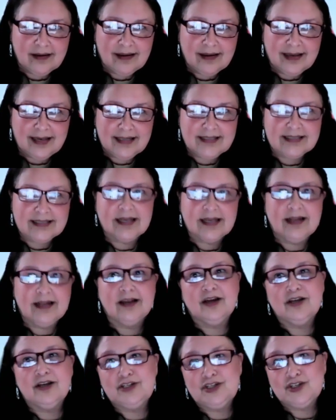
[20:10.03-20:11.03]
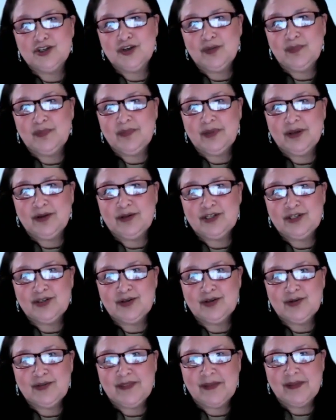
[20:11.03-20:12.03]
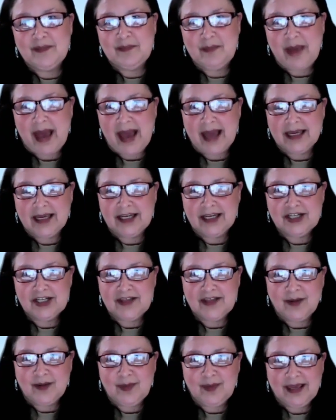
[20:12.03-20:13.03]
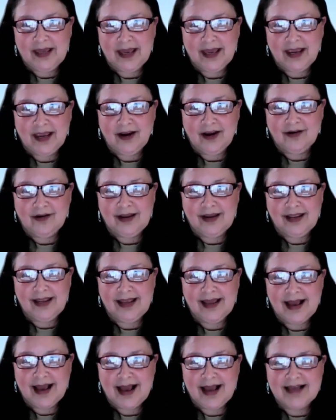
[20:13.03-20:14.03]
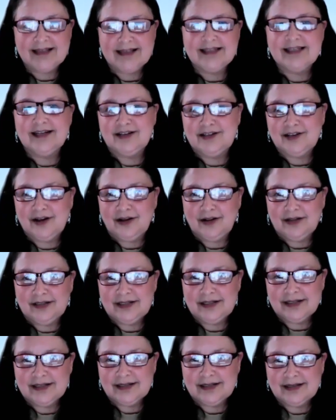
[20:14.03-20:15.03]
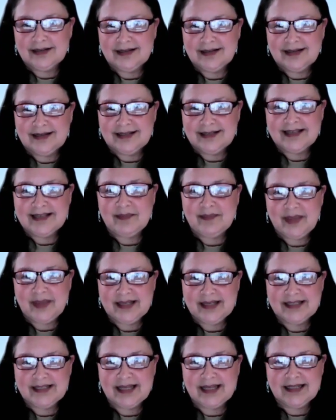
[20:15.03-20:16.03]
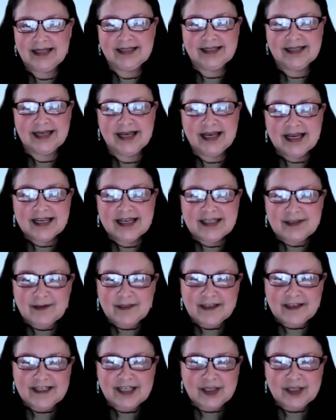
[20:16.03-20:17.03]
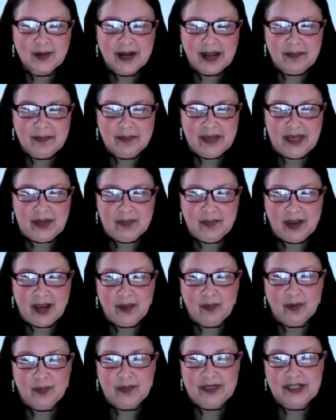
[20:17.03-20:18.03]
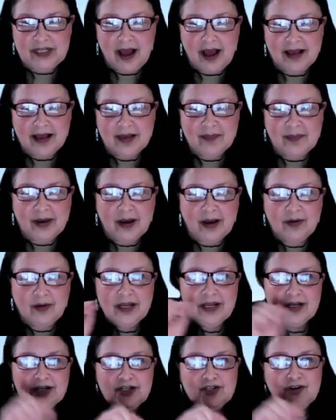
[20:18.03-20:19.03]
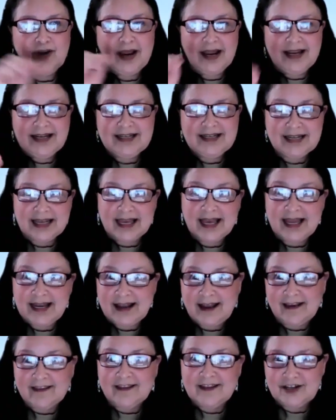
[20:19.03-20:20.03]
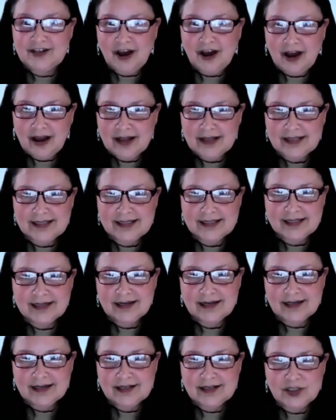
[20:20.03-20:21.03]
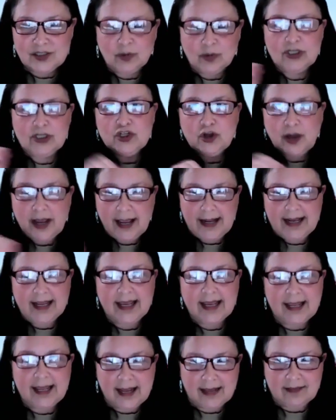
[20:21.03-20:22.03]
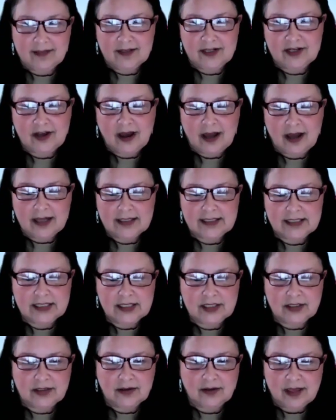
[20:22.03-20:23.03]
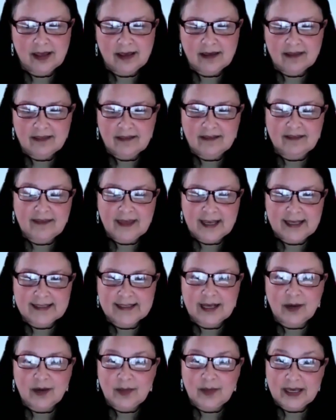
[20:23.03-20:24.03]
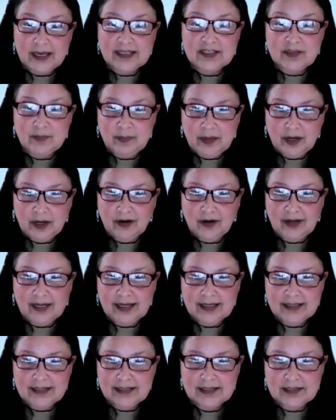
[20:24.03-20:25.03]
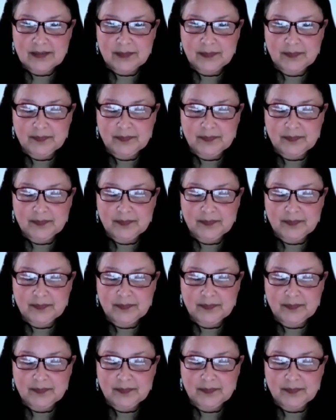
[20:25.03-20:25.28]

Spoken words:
it's going to contribute to the baggage that we carry as an adult. Does that make sense? So this is what I mean by when we talk about trying to connect the dots. So we're trying to connect the dots to the things that we experience